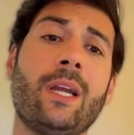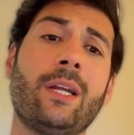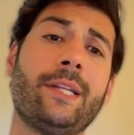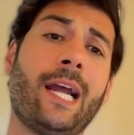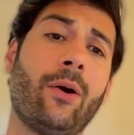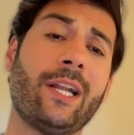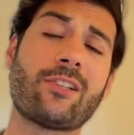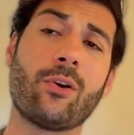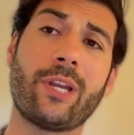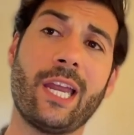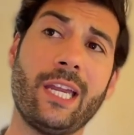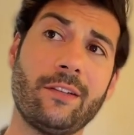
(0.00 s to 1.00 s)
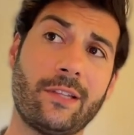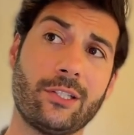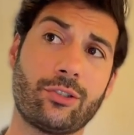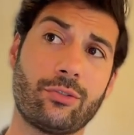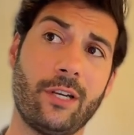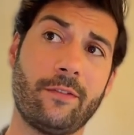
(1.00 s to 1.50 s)
Now it's okay if the
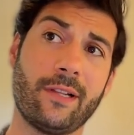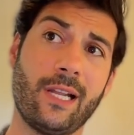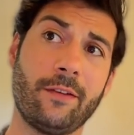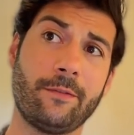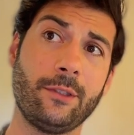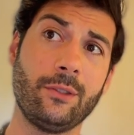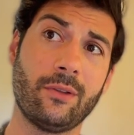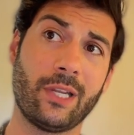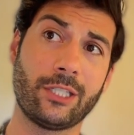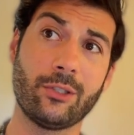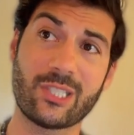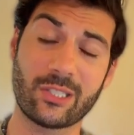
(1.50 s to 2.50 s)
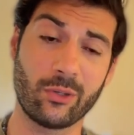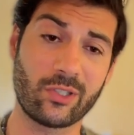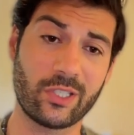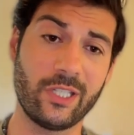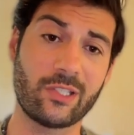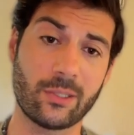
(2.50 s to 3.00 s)
if if you like you still
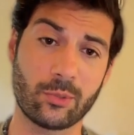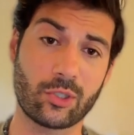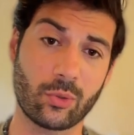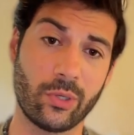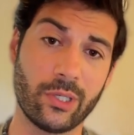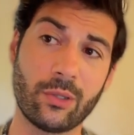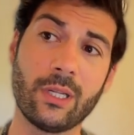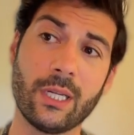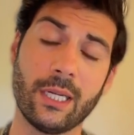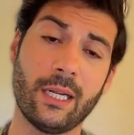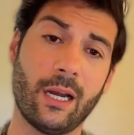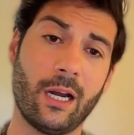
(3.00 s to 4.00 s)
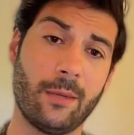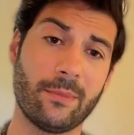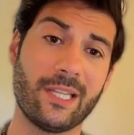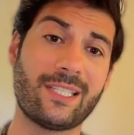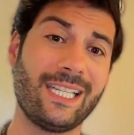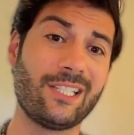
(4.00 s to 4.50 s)
see some soil. Um, the
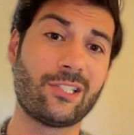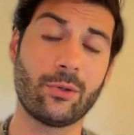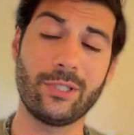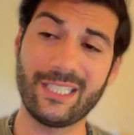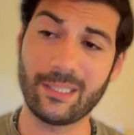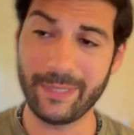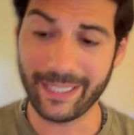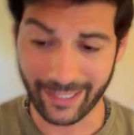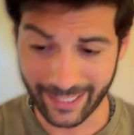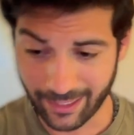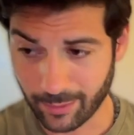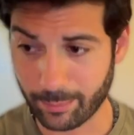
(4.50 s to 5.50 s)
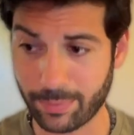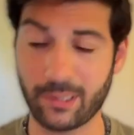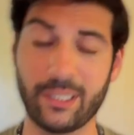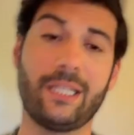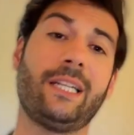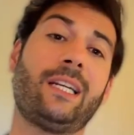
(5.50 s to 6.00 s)
seeds don't need to be like
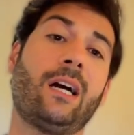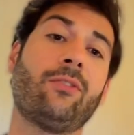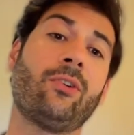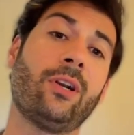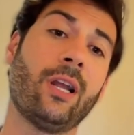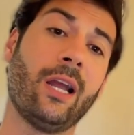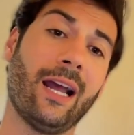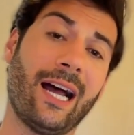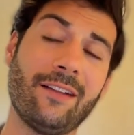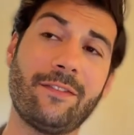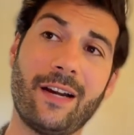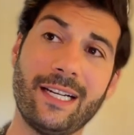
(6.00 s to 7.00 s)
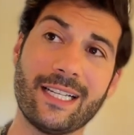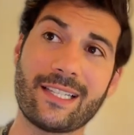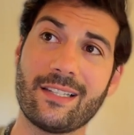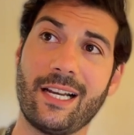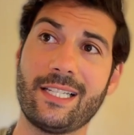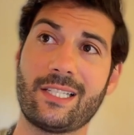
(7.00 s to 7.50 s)
completely covered. I find it's
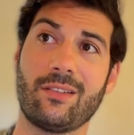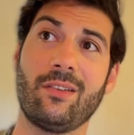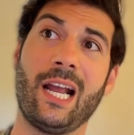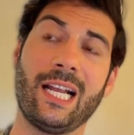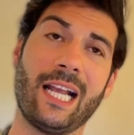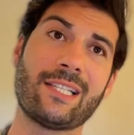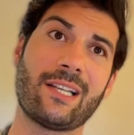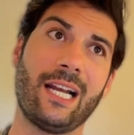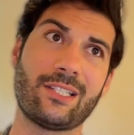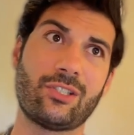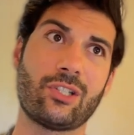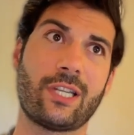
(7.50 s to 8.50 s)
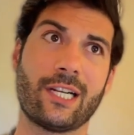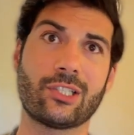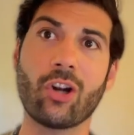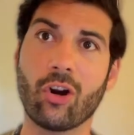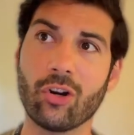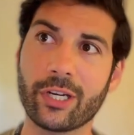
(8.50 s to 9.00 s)
nice as as just like a
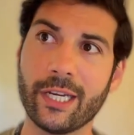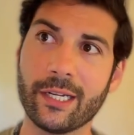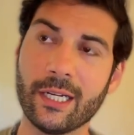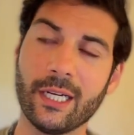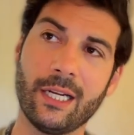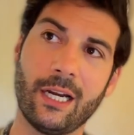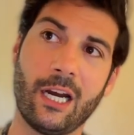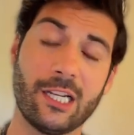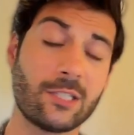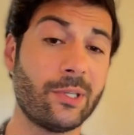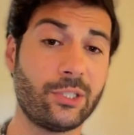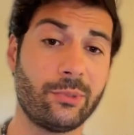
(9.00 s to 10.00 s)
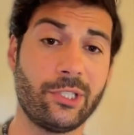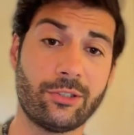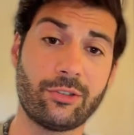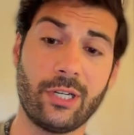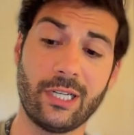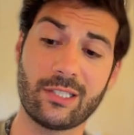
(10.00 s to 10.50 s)
target, uh, especially when you're
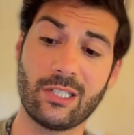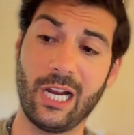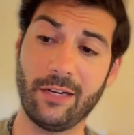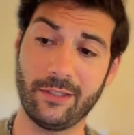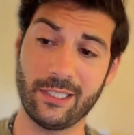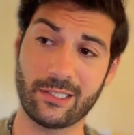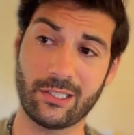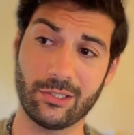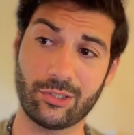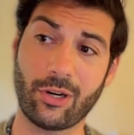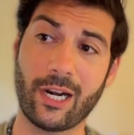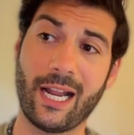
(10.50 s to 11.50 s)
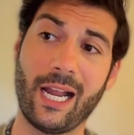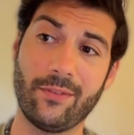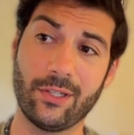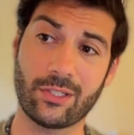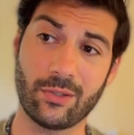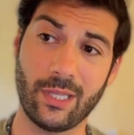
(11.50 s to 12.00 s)
training staff, is to try to have
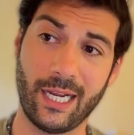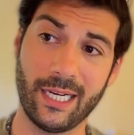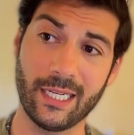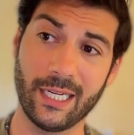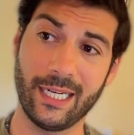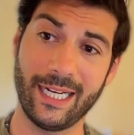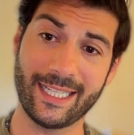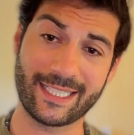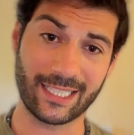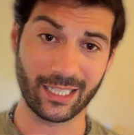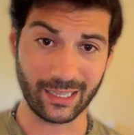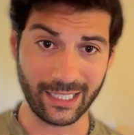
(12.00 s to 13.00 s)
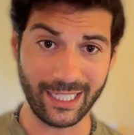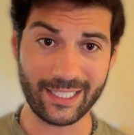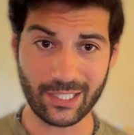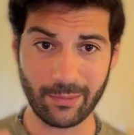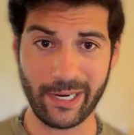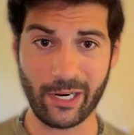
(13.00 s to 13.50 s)
it so that it's the
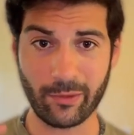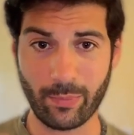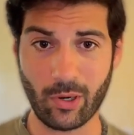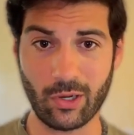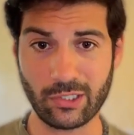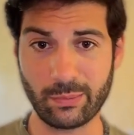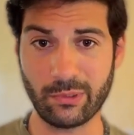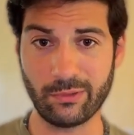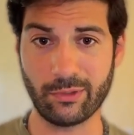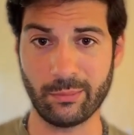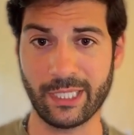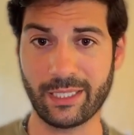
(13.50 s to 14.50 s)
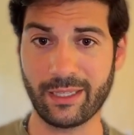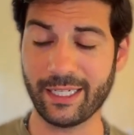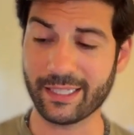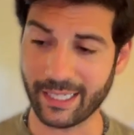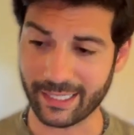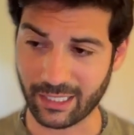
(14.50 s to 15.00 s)
least amount possible of
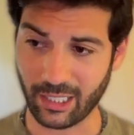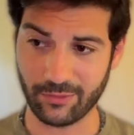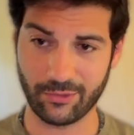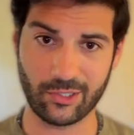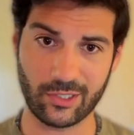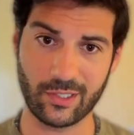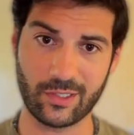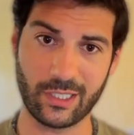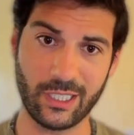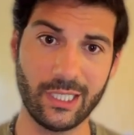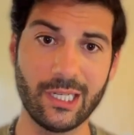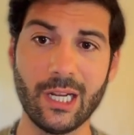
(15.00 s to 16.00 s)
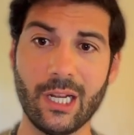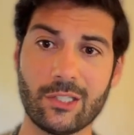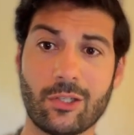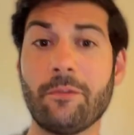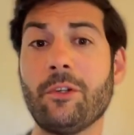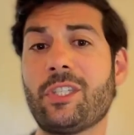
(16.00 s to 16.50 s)
vermiculite that covers the seed.
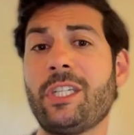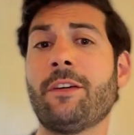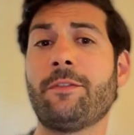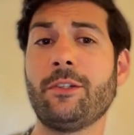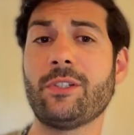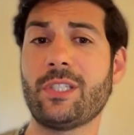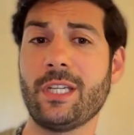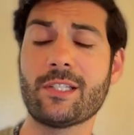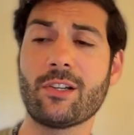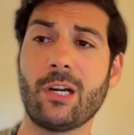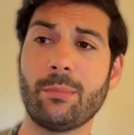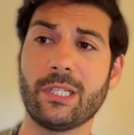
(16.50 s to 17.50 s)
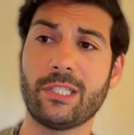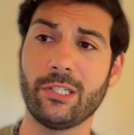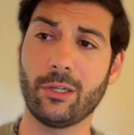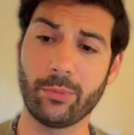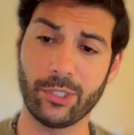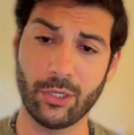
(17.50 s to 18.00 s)
So if you see a few seeds, not a big
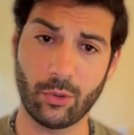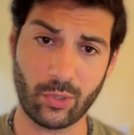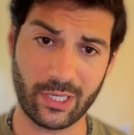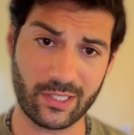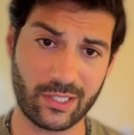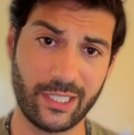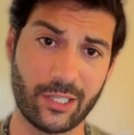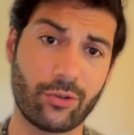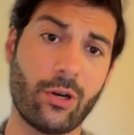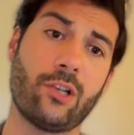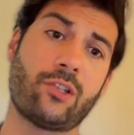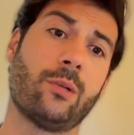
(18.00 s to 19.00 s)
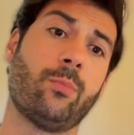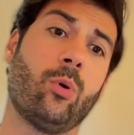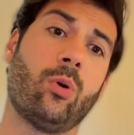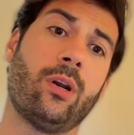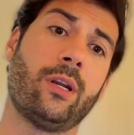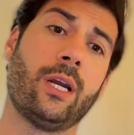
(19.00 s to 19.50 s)
deal, but you don't want to see across the
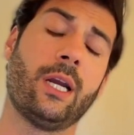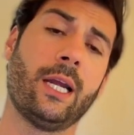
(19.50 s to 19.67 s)
board.